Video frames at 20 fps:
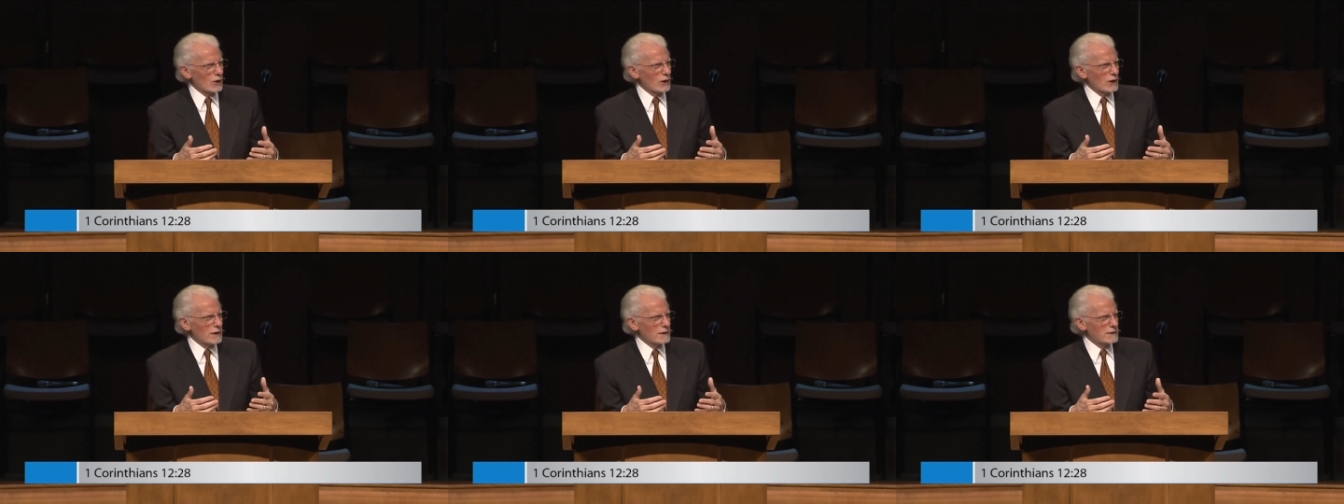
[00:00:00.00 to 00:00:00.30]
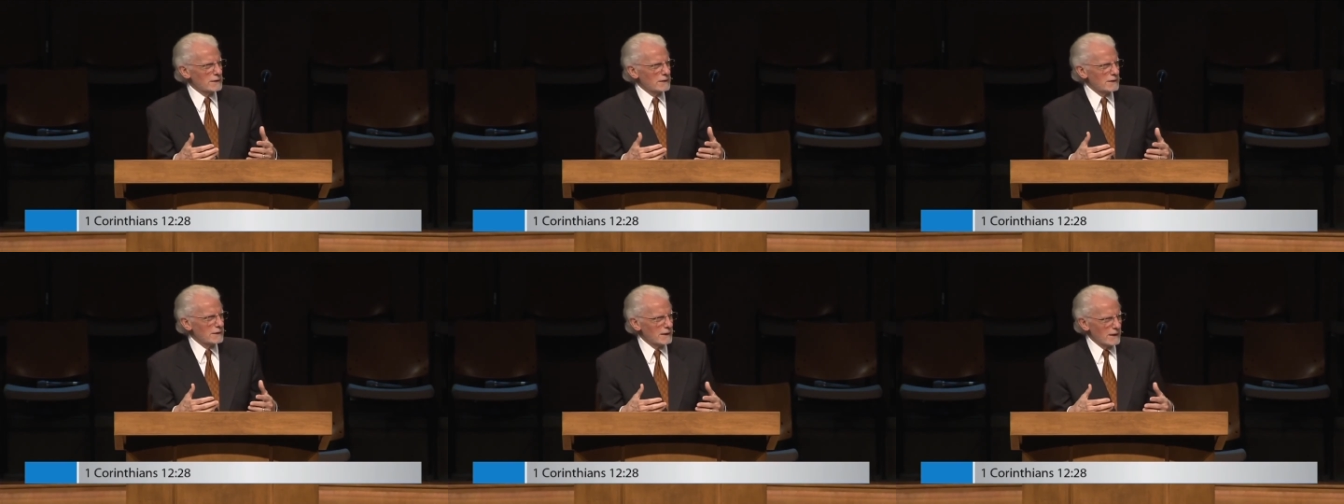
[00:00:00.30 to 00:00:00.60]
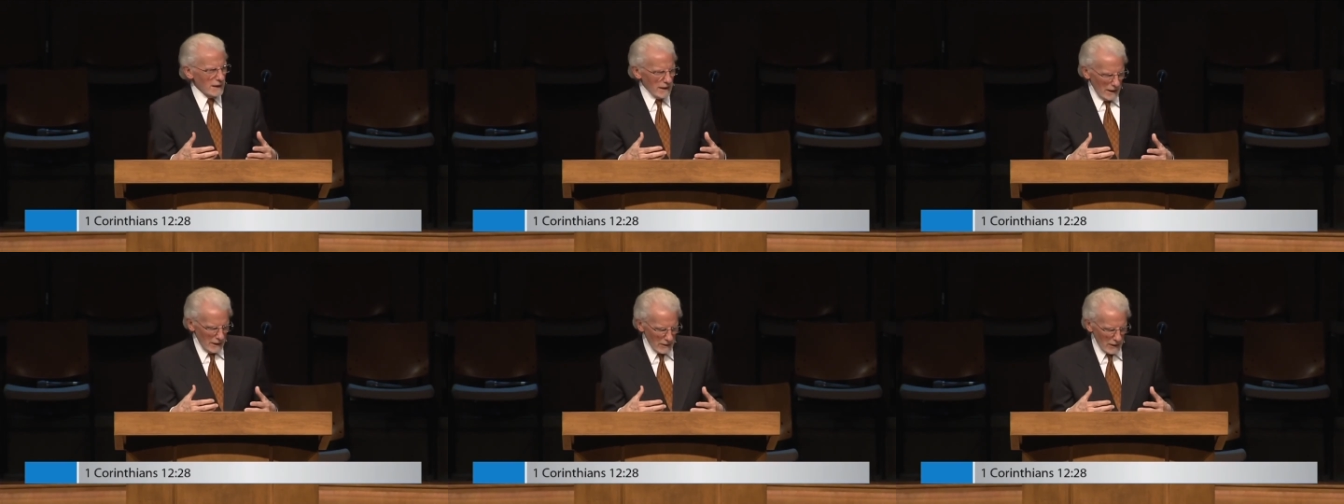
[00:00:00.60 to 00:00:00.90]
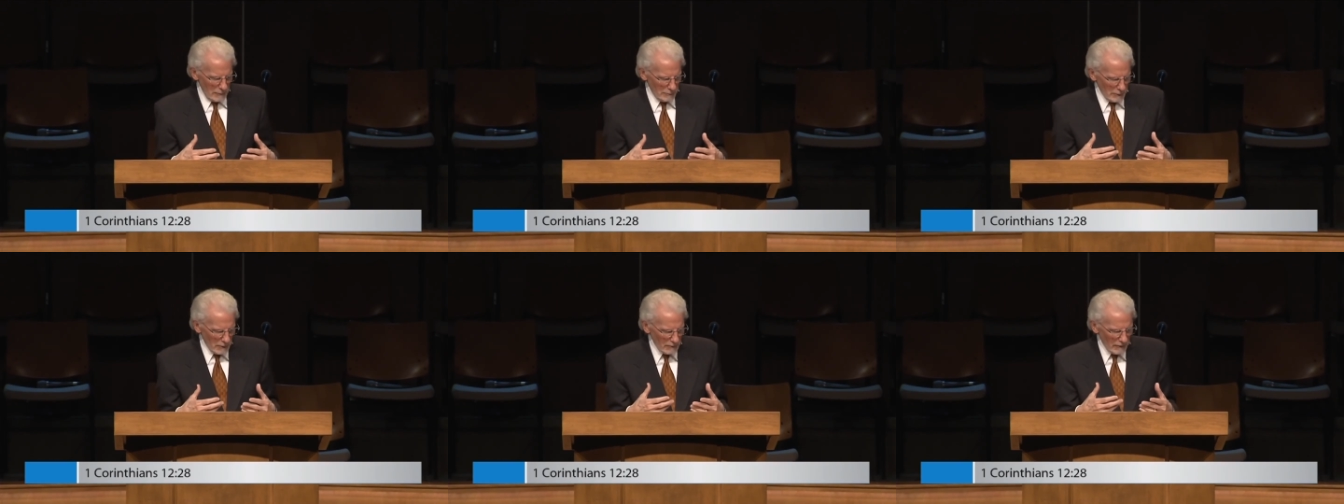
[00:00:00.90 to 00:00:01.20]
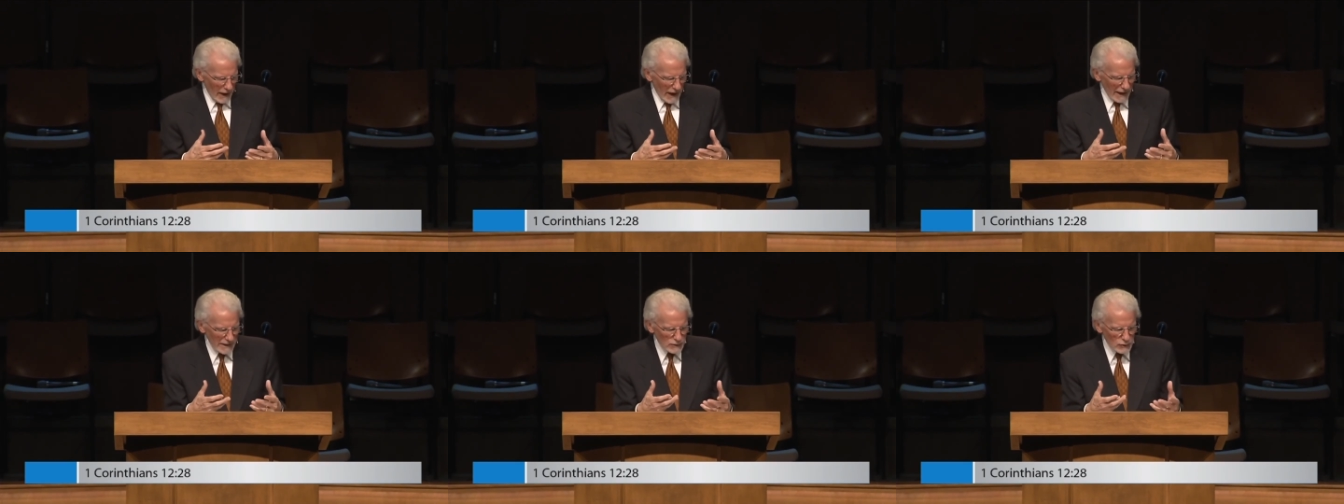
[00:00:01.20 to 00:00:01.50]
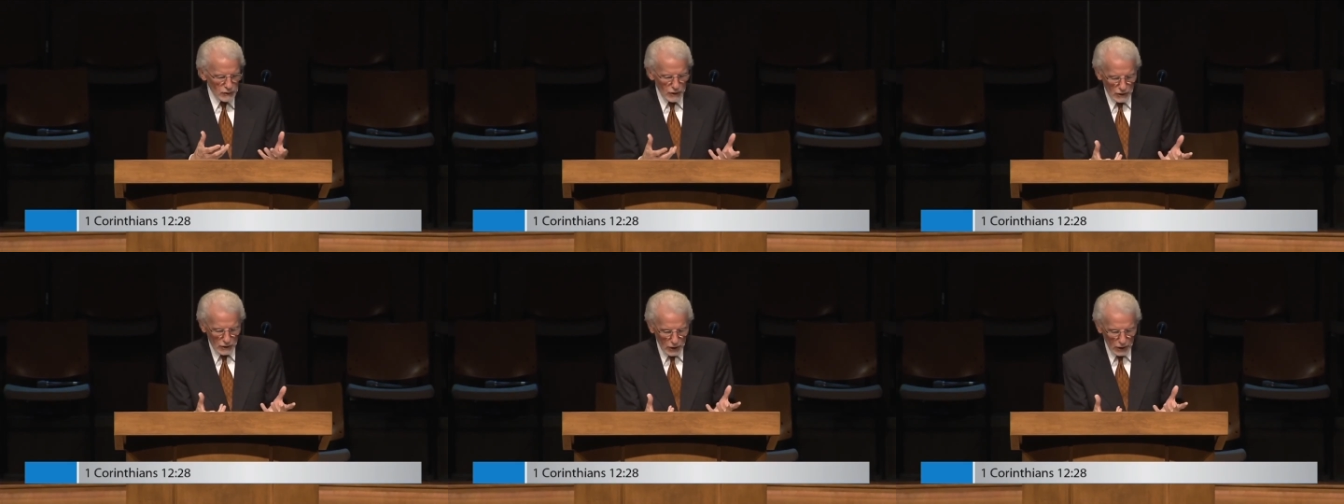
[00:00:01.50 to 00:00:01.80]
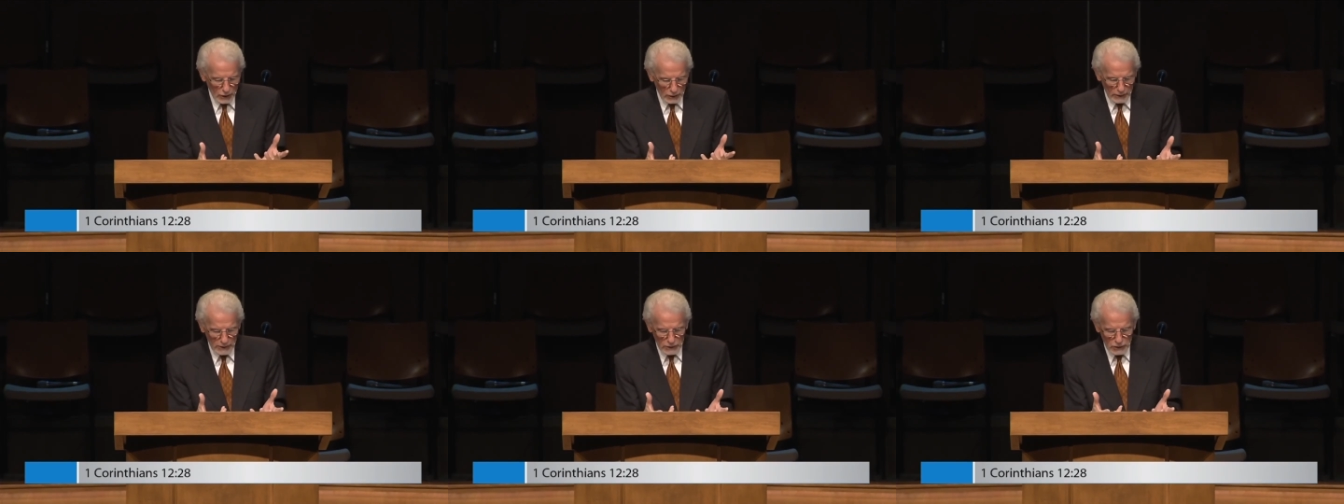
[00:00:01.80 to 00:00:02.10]
on, that provides the
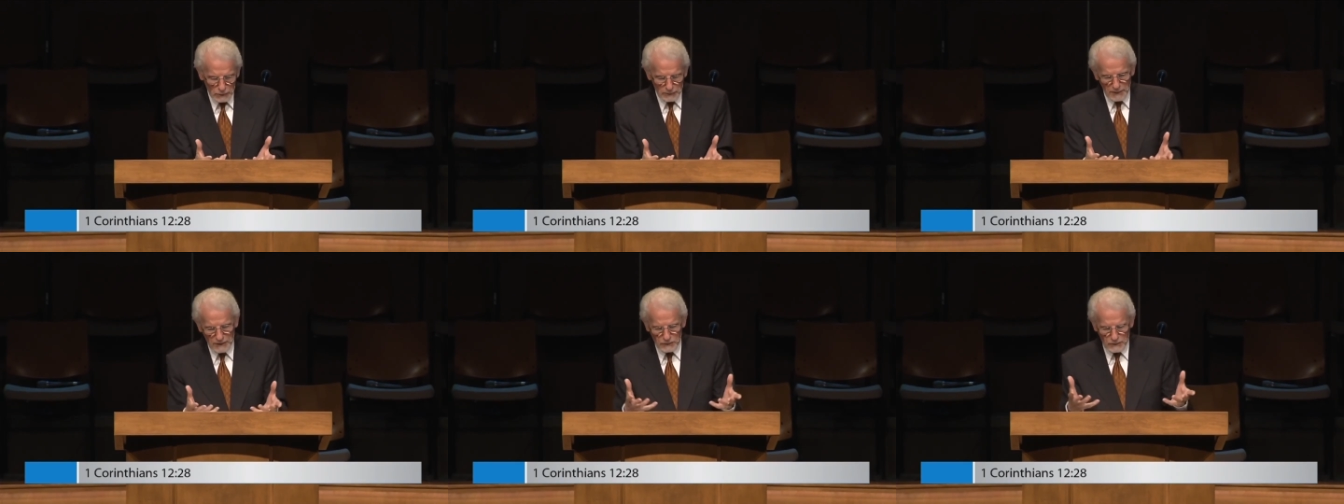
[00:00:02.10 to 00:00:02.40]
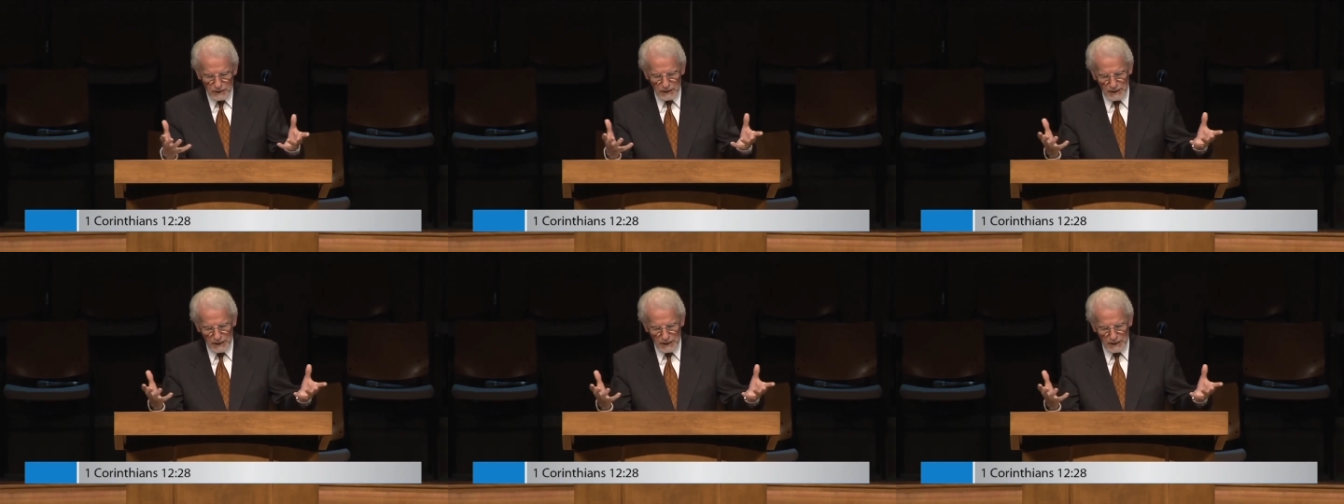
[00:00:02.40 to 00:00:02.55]
nourishment